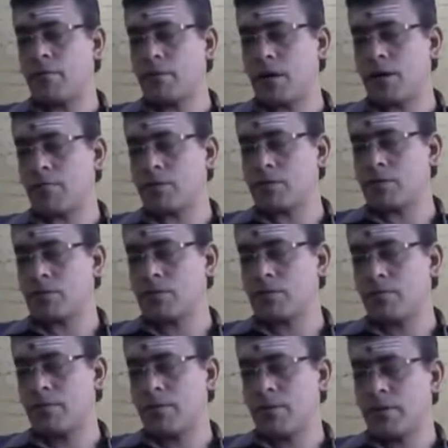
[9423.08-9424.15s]
hours.
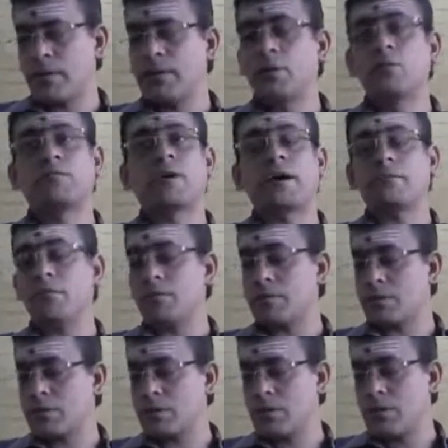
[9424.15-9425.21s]
Into 5
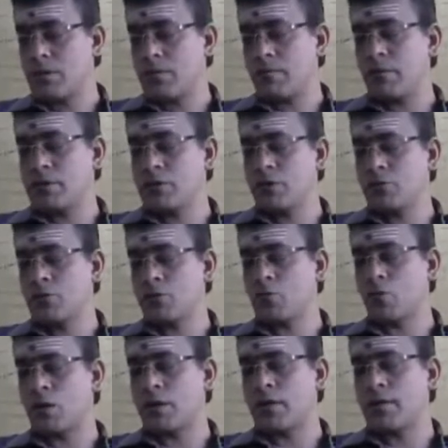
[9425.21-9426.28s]
hours. Which gives you
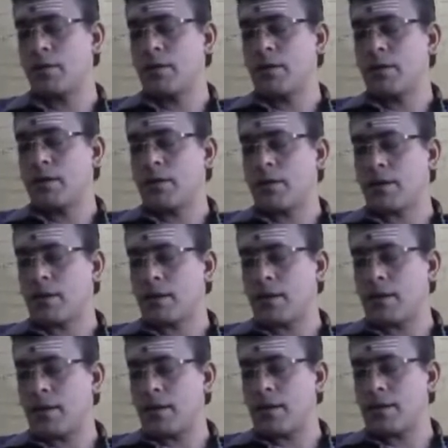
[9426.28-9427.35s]
what?
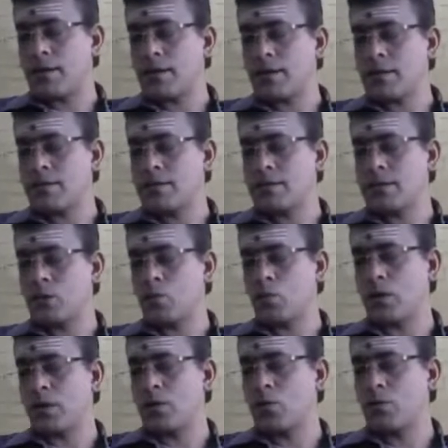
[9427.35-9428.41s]
Rate is
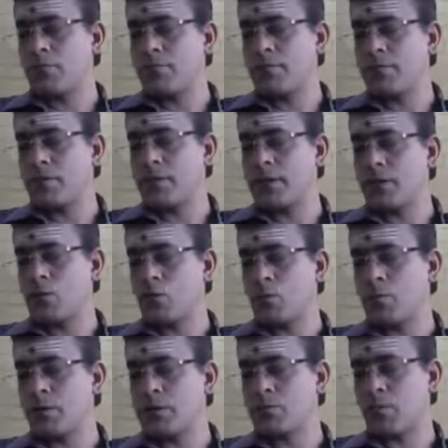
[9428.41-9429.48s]
equal to 15
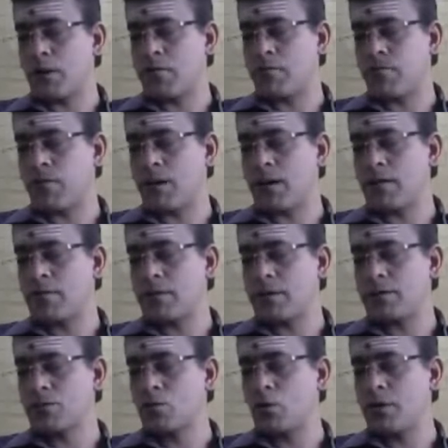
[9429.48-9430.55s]
rupees by 5, that
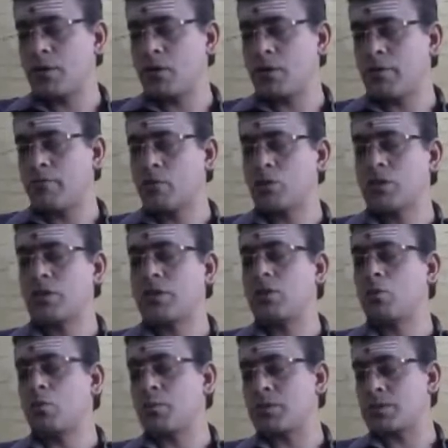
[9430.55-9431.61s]
is going to give you 3
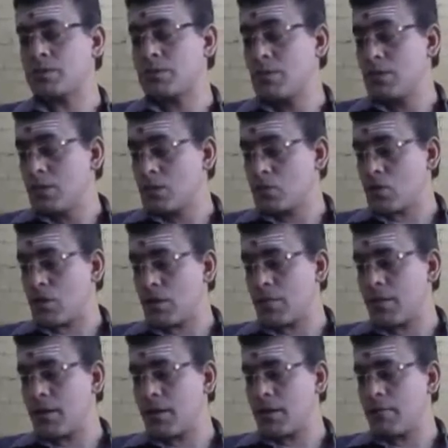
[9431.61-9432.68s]
rupees. So
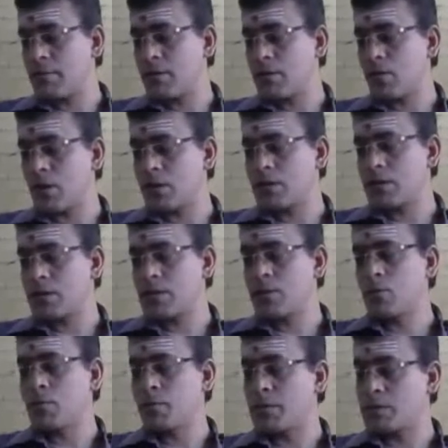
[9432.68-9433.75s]
ultimately we got 3
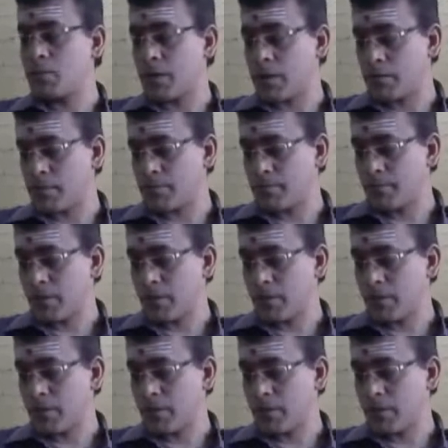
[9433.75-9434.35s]
rupees per hour.